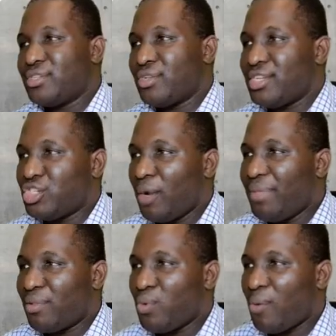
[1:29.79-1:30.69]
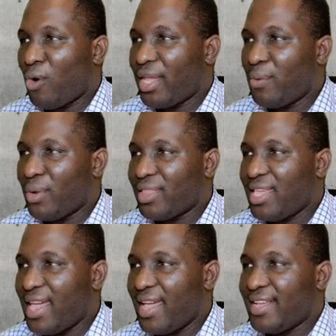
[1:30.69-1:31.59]
So the job that we're working with
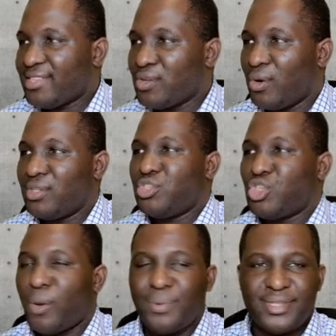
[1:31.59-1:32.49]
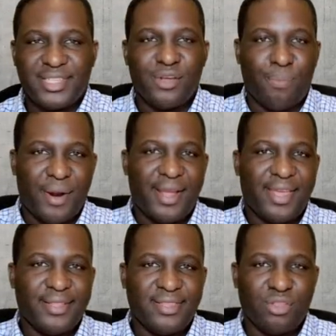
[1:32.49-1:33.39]
here is called job steel
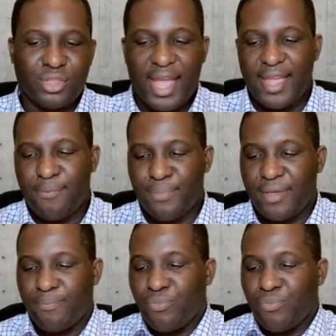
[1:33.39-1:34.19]
brackets.imp.